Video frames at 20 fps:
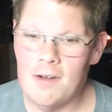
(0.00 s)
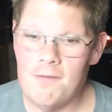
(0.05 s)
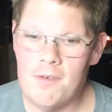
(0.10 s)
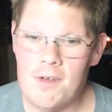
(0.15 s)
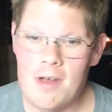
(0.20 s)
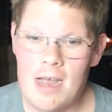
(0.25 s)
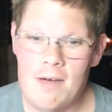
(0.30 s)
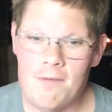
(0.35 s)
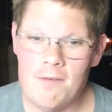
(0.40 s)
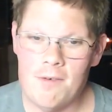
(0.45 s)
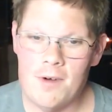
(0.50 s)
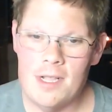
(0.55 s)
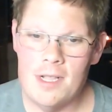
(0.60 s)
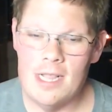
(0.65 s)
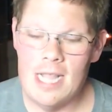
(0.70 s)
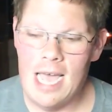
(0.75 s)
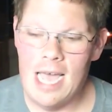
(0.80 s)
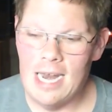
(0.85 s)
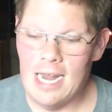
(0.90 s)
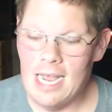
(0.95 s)
If you're ever in
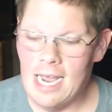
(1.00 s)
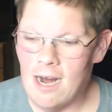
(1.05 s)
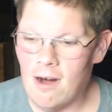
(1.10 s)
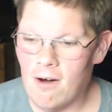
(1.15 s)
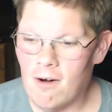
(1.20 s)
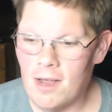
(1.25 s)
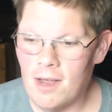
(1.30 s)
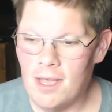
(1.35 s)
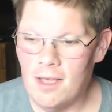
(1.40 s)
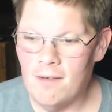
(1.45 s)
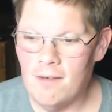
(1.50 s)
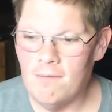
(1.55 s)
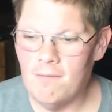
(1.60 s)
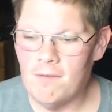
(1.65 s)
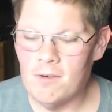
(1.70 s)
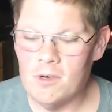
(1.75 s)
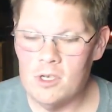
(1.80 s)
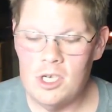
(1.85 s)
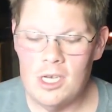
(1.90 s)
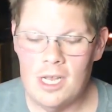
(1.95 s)
that area of
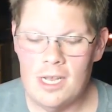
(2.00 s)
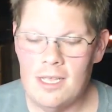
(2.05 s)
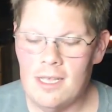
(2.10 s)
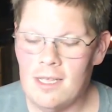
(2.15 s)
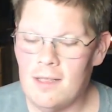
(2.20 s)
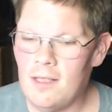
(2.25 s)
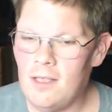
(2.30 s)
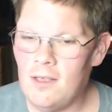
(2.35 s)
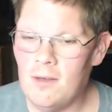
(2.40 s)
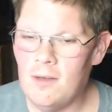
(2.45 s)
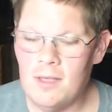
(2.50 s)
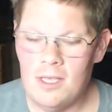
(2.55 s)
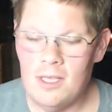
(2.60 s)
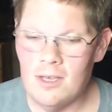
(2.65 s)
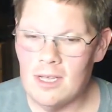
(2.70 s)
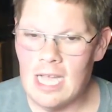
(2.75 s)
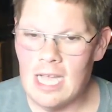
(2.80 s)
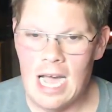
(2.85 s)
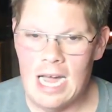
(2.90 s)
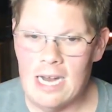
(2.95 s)
Virginia, you, you
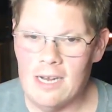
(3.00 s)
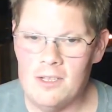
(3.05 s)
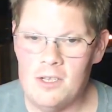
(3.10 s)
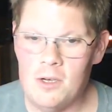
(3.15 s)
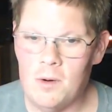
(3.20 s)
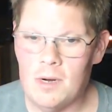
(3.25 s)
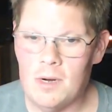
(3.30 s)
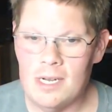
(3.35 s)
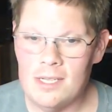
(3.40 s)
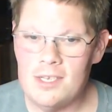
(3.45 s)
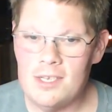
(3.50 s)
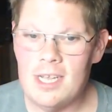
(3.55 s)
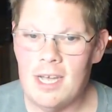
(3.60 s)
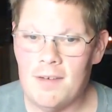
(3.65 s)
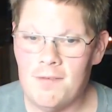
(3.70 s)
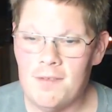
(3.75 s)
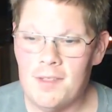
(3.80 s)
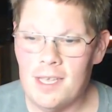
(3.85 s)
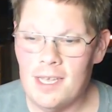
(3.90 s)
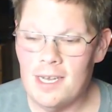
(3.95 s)
got to do it. It's
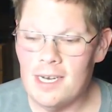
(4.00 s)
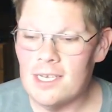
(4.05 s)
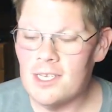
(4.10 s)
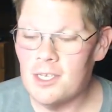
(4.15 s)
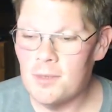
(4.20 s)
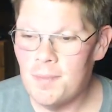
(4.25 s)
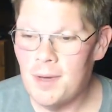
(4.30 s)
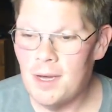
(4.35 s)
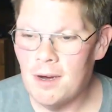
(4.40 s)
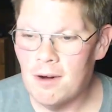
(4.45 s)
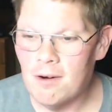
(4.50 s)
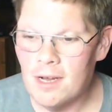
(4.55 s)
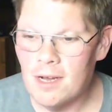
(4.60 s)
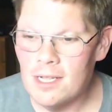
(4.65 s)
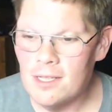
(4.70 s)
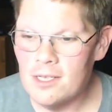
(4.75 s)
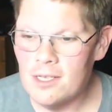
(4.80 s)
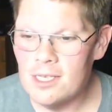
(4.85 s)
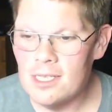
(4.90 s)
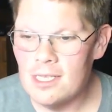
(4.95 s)
definitely an
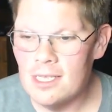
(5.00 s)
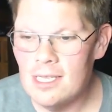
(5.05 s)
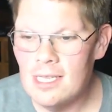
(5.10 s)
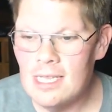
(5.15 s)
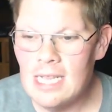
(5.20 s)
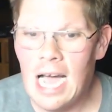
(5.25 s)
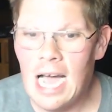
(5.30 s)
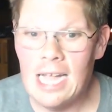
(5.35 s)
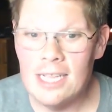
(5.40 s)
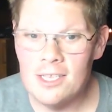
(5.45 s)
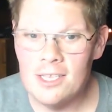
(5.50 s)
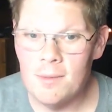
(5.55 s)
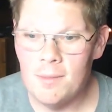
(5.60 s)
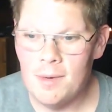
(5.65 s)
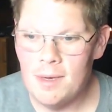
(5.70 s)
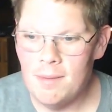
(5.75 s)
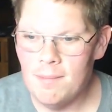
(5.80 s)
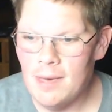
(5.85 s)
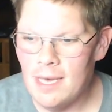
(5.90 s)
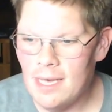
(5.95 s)
experience not to
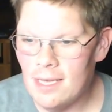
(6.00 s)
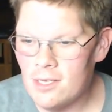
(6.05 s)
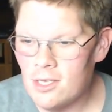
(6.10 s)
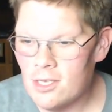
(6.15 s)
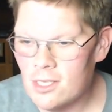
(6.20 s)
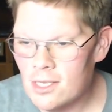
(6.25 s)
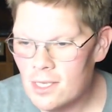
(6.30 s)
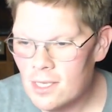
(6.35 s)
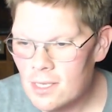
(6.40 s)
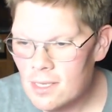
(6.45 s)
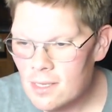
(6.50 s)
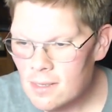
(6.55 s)
be missed.